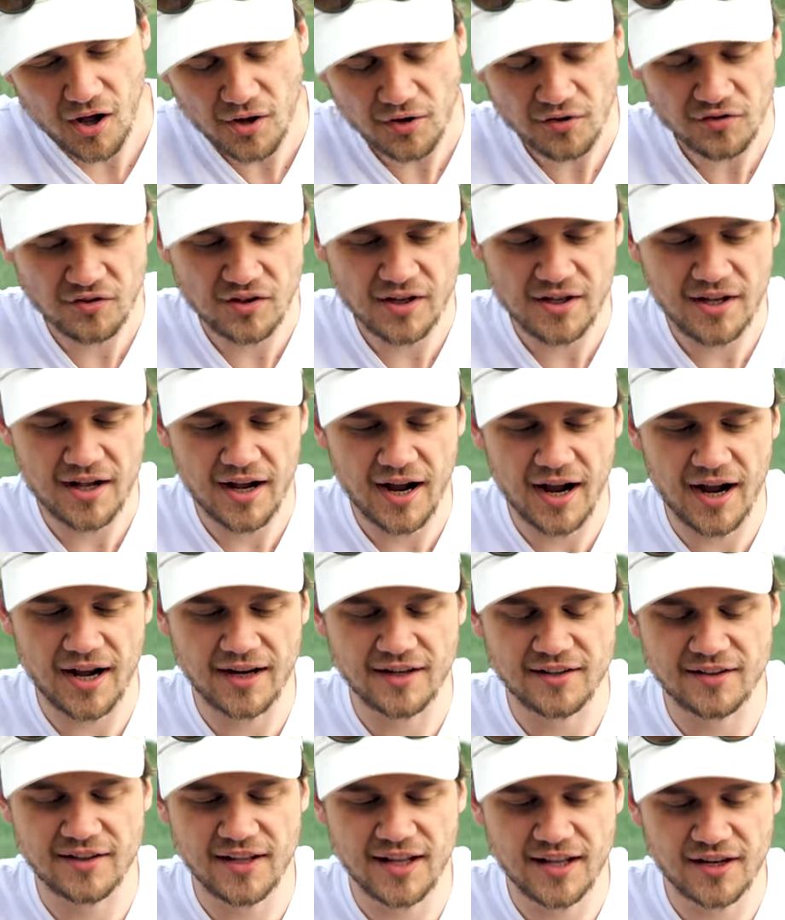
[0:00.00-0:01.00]
Honestly,
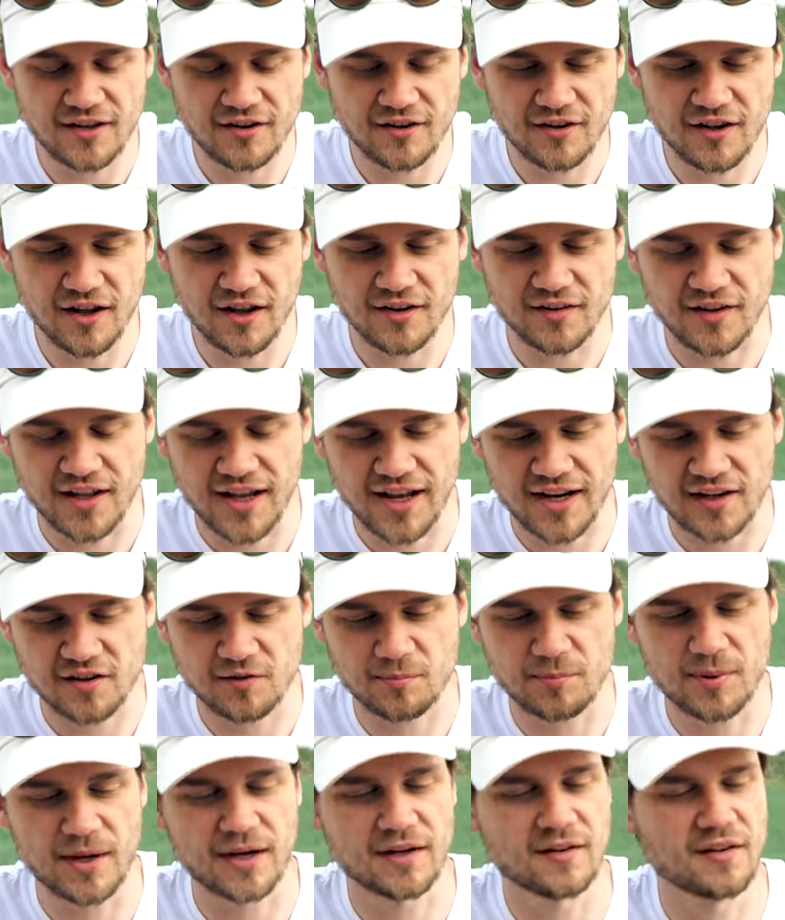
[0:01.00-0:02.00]
I did not
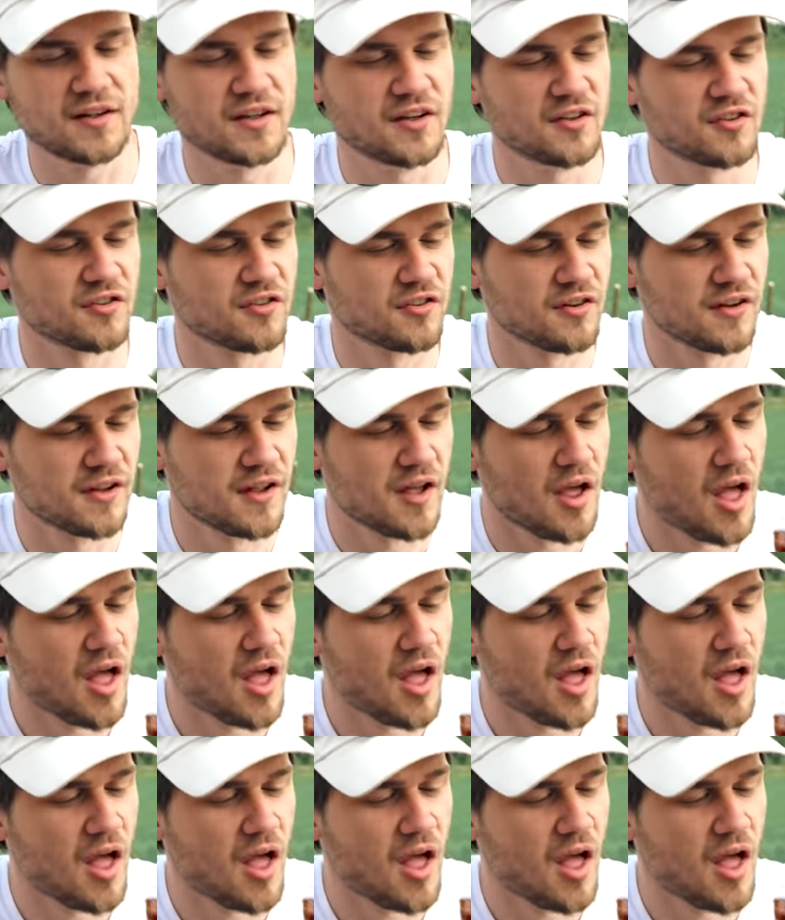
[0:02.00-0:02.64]
expect this.